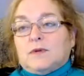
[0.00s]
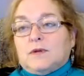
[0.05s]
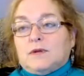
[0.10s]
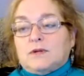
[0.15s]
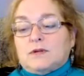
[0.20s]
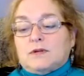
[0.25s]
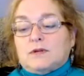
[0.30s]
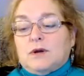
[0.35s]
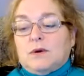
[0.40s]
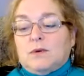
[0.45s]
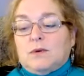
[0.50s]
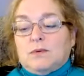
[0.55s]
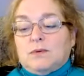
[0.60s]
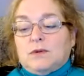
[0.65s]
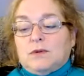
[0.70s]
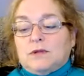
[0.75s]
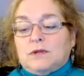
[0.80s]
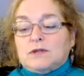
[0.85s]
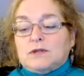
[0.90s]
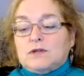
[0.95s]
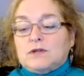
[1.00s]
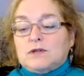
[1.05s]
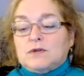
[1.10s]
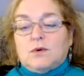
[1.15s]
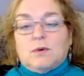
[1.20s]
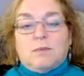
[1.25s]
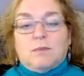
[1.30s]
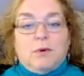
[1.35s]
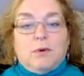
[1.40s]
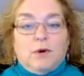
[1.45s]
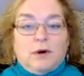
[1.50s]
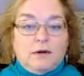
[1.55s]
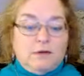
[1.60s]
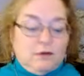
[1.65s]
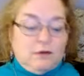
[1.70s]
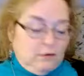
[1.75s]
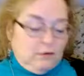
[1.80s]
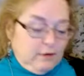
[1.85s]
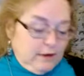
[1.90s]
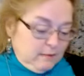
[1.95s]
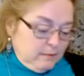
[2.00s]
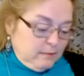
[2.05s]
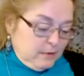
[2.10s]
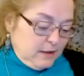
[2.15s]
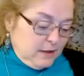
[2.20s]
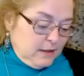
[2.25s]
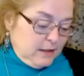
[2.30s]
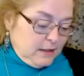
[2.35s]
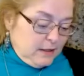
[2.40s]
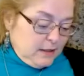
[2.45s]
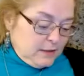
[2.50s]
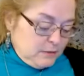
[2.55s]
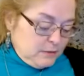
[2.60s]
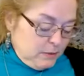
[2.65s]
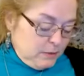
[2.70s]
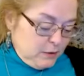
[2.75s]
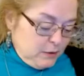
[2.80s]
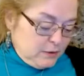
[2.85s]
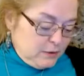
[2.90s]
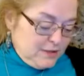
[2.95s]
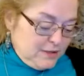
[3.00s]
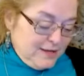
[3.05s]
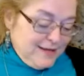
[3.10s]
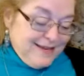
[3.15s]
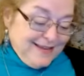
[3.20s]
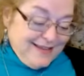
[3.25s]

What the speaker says: So this is all part of the grand plan, I suppose.